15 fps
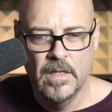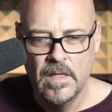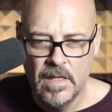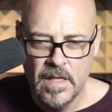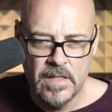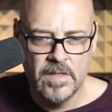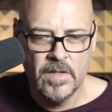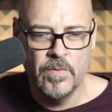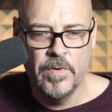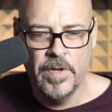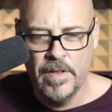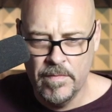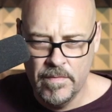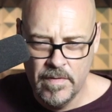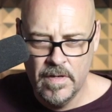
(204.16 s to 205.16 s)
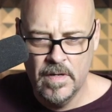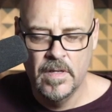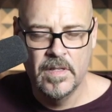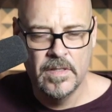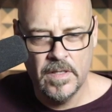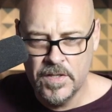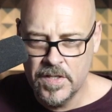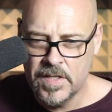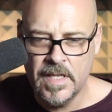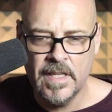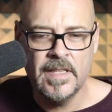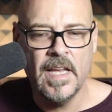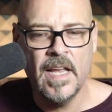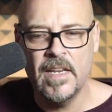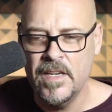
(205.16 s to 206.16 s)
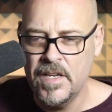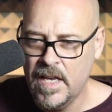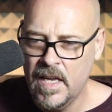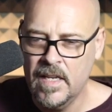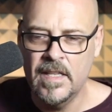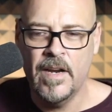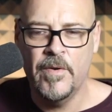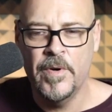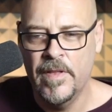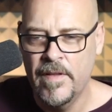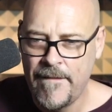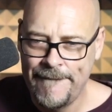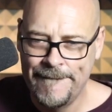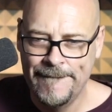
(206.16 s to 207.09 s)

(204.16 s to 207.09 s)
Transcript: That's the rhythm. So just get that in your head, that rhythm.